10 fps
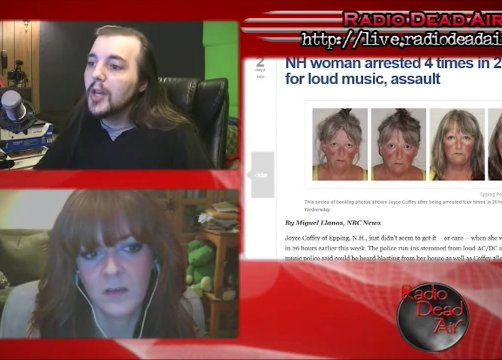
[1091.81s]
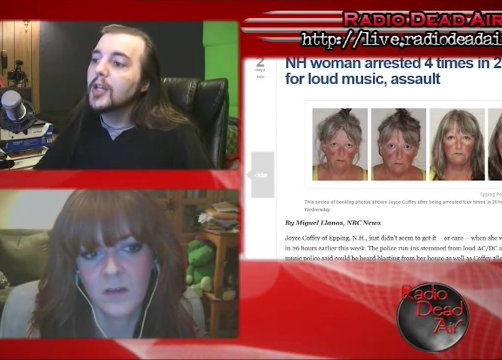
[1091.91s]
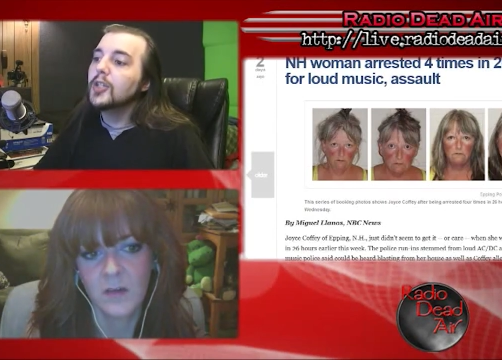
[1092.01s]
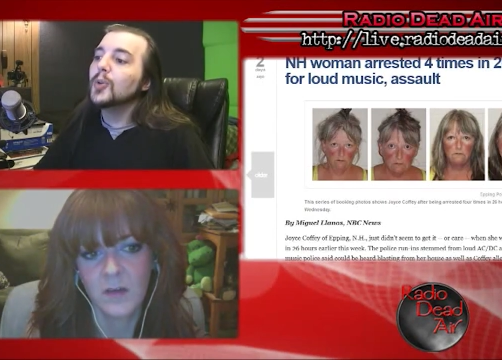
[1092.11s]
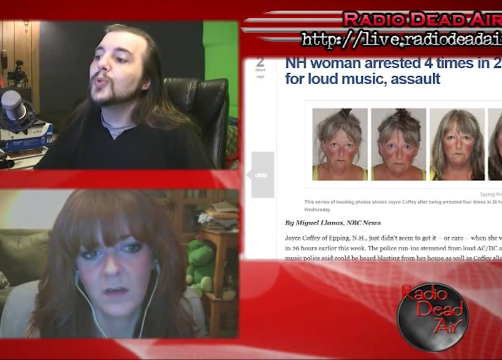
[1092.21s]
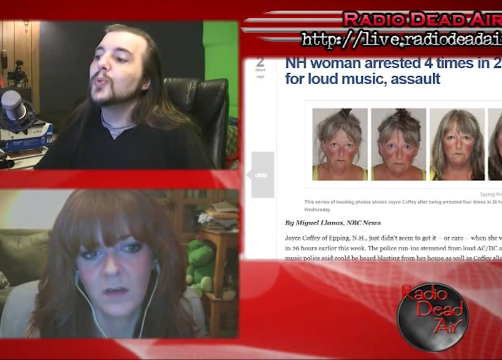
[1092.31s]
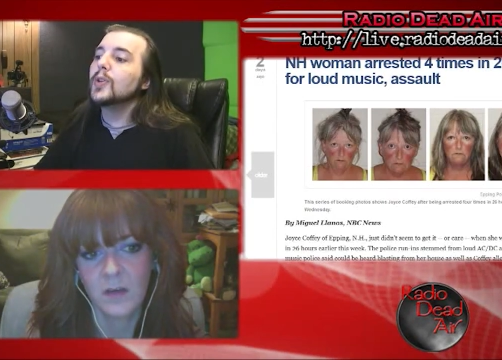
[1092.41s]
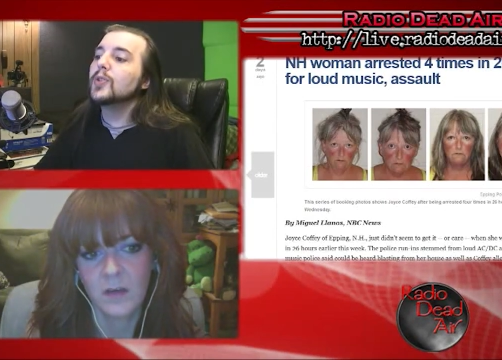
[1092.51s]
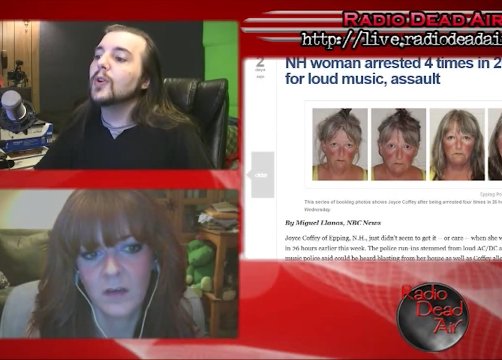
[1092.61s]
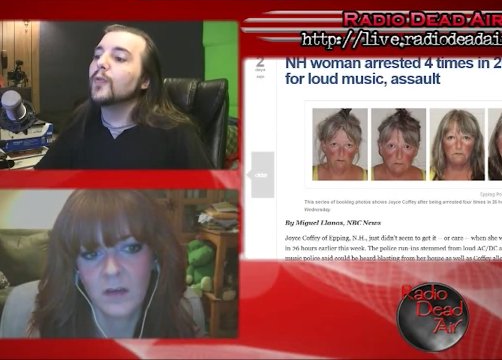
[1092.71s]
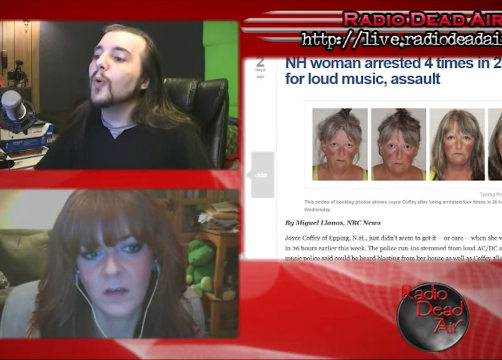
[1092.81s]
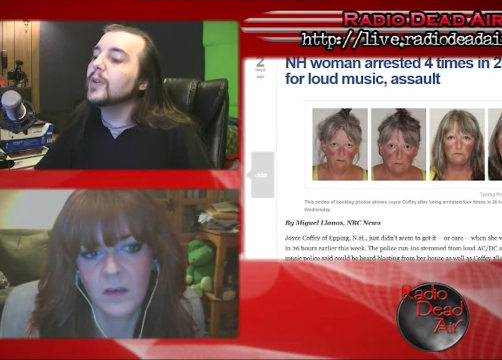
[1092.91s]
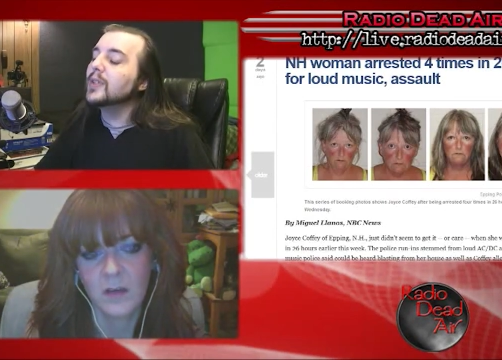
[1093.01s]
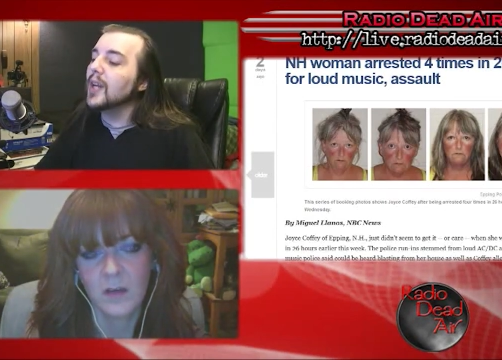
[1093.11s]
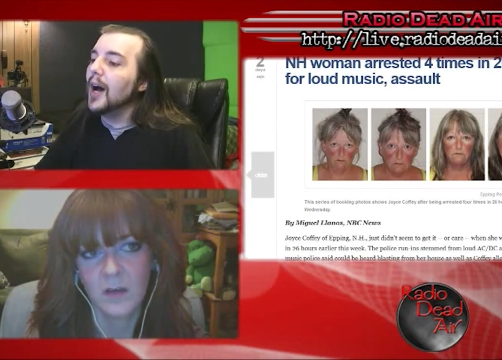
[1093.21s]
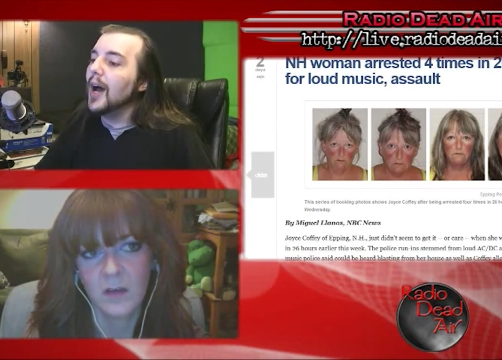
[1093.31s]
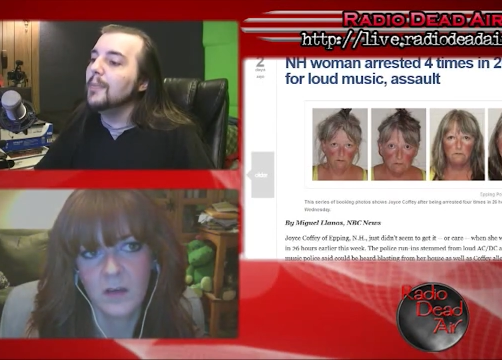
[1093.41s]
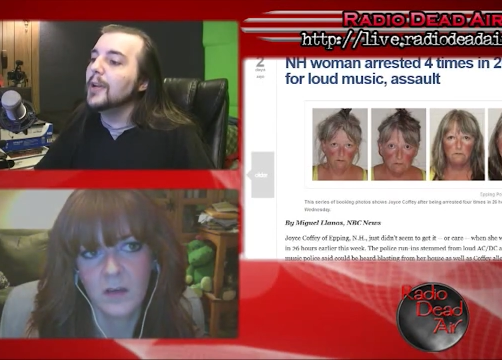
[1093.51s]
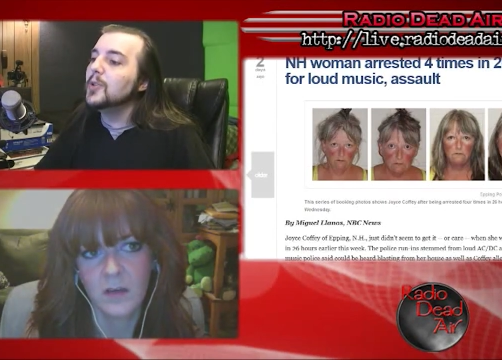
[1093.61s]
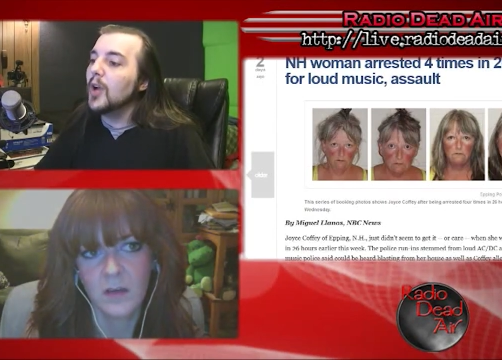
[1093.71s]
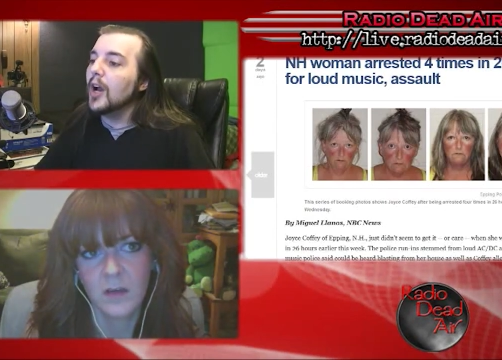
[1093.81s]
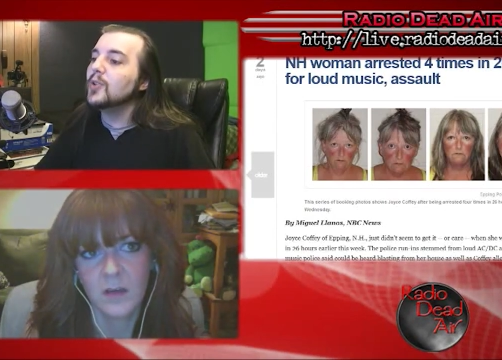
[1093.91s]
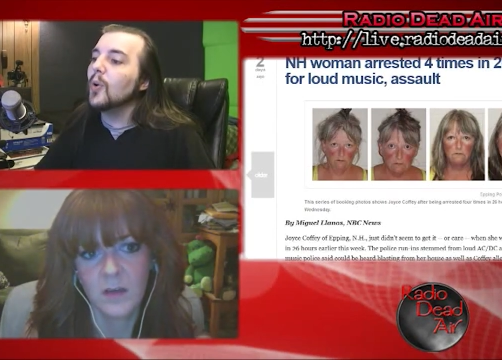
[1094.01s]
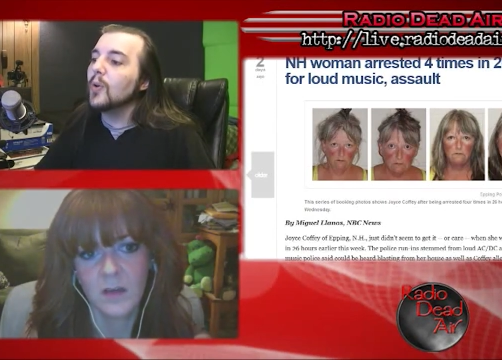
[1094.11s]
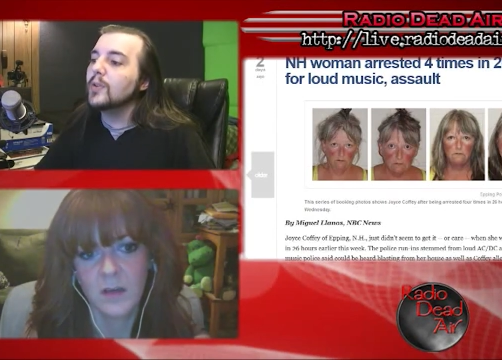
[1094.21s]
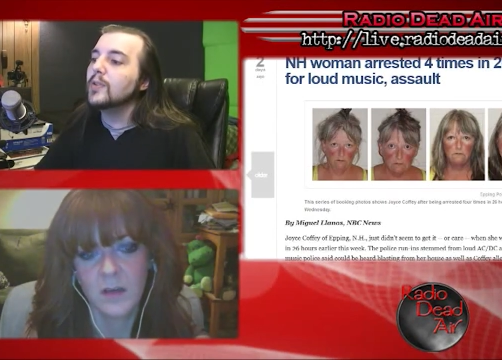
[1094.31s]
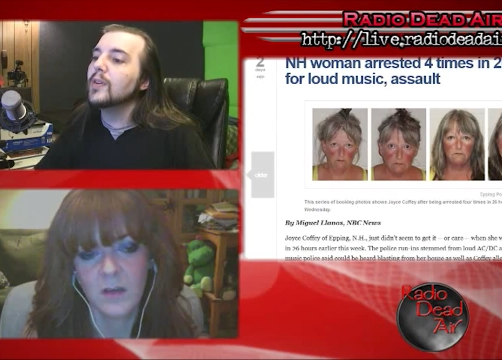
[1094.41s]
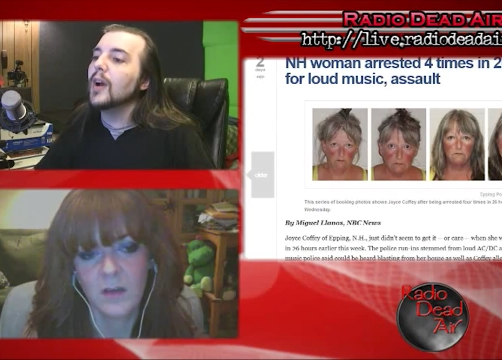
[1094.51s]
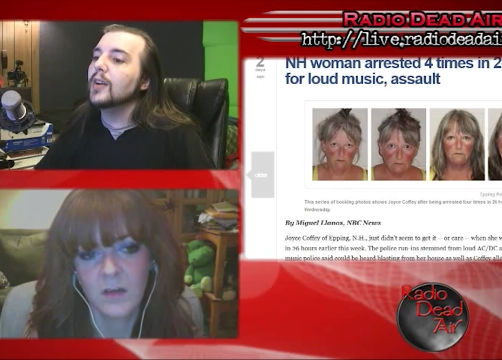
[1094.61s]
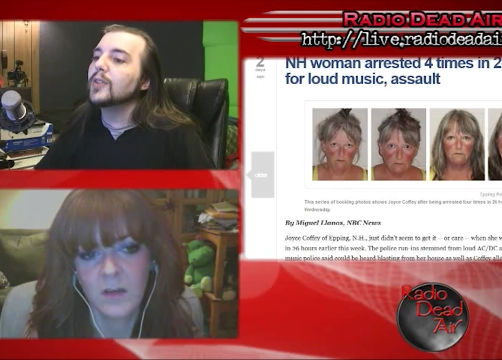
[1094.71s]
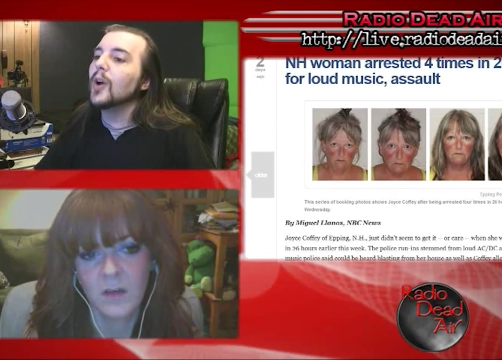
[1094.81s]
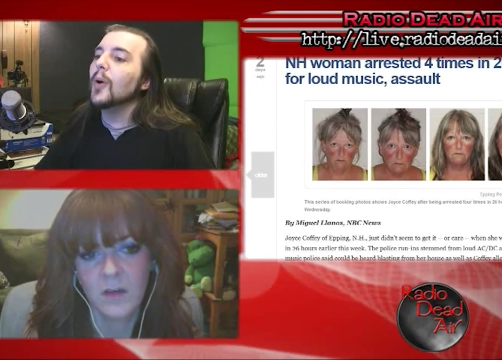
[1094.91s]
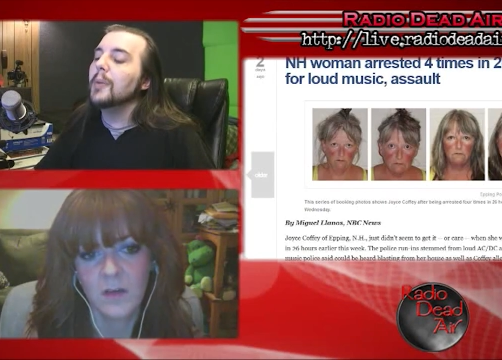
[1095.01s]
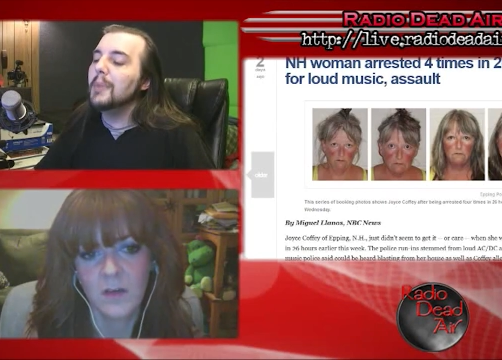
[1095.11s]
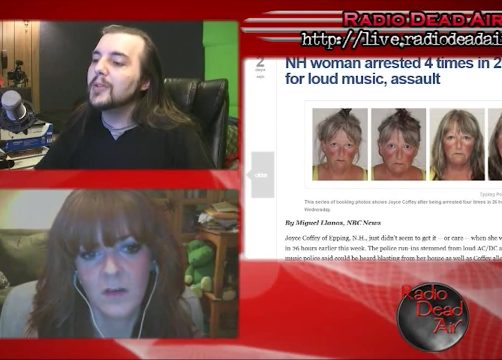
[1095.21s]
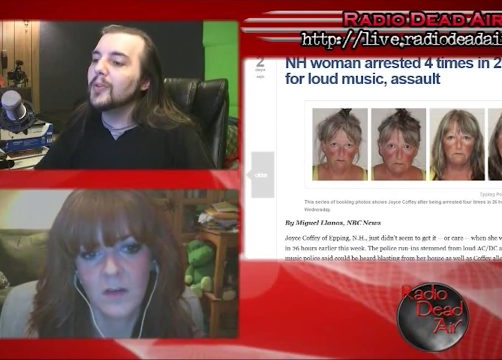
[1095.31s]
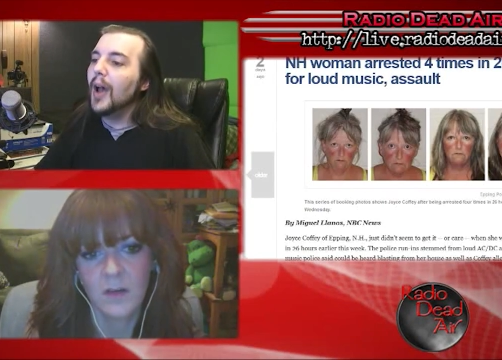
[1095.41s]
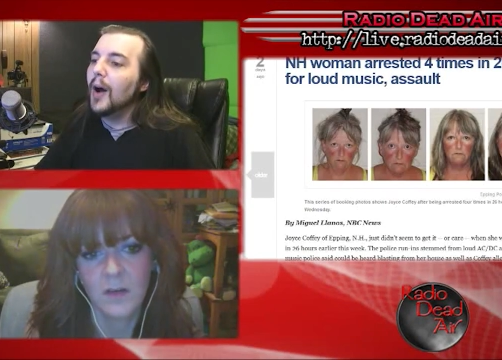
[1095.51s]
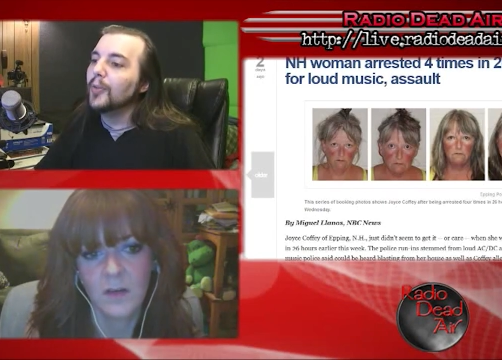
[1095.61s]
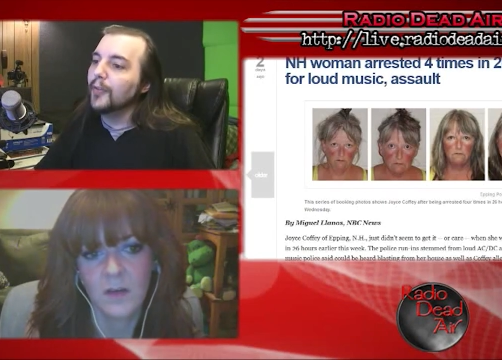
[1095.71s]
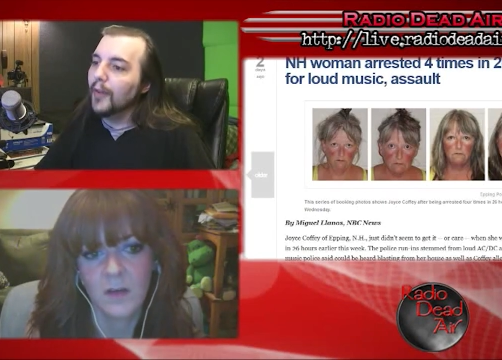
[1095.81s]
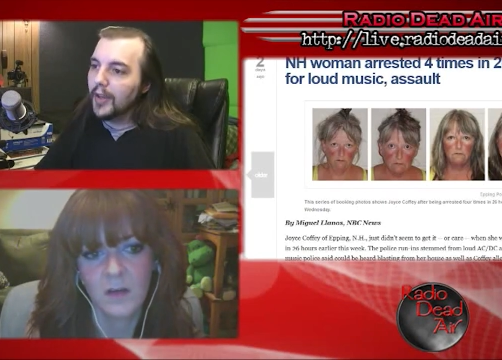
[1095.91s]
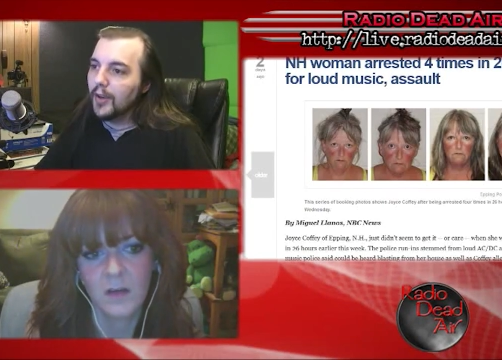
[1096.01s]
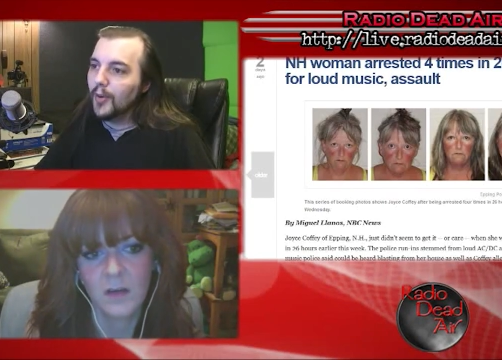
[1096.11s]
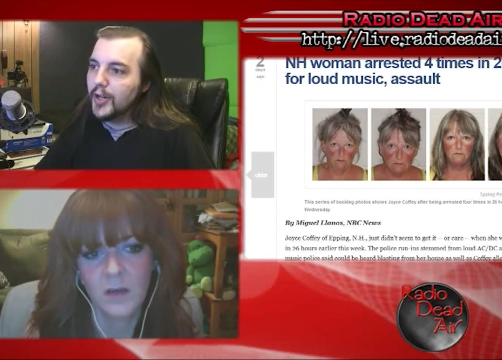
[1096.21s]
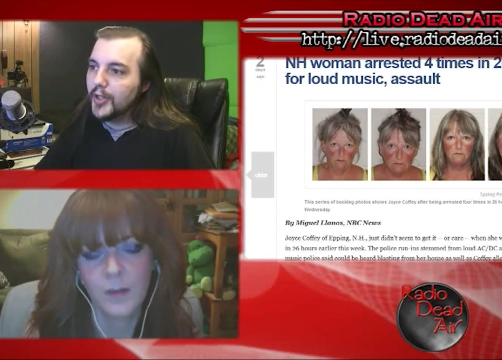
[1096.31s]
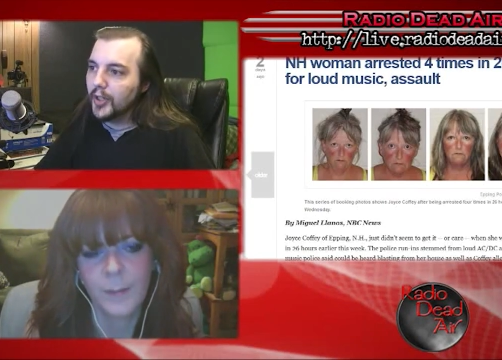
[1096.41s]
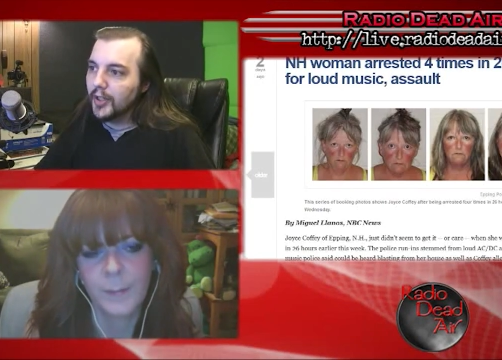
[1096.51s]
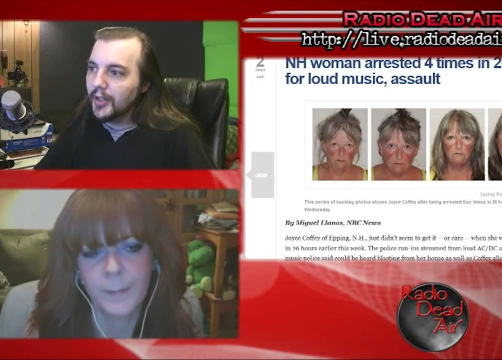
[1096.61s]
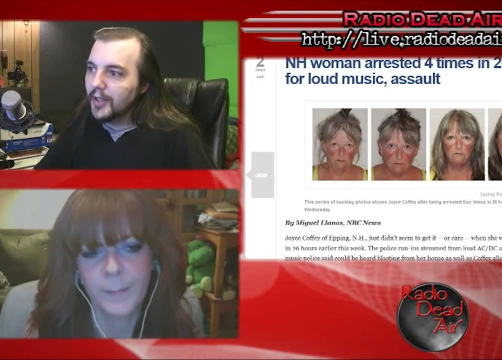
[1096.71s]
Speaker 1: she was arrested a fourth time and a judge ordered her to undergo a mental health evaluation.